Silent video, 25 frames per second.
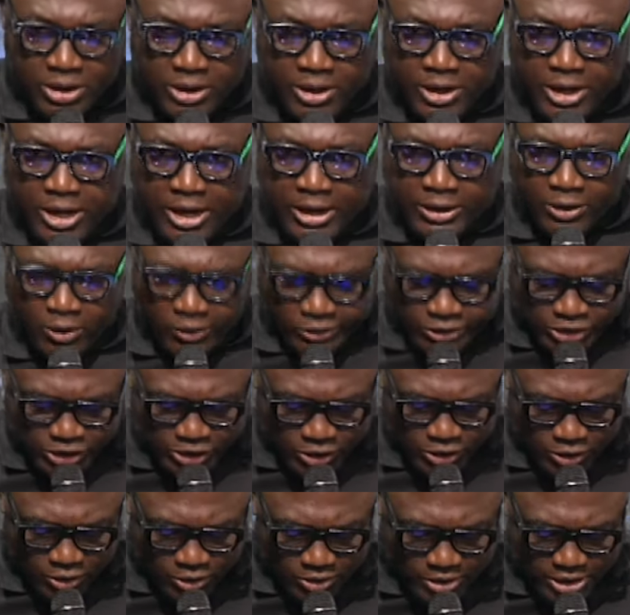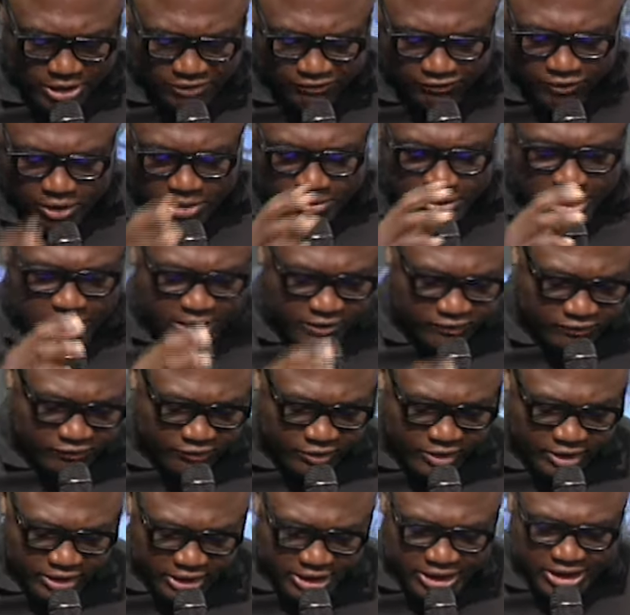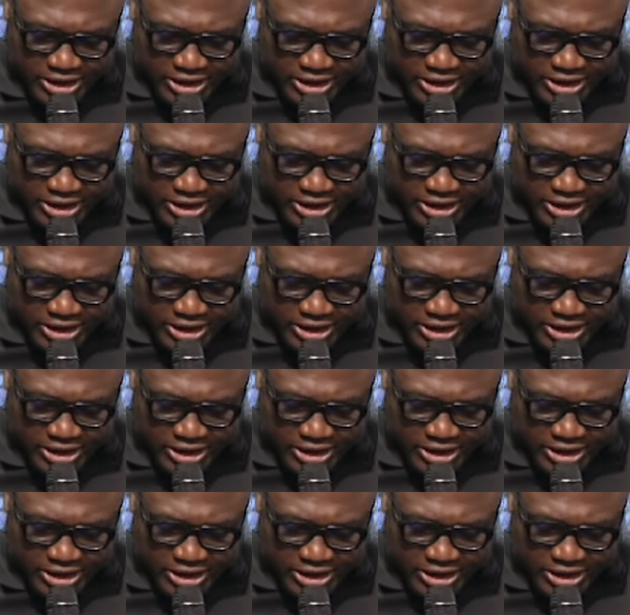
and also a former adv legal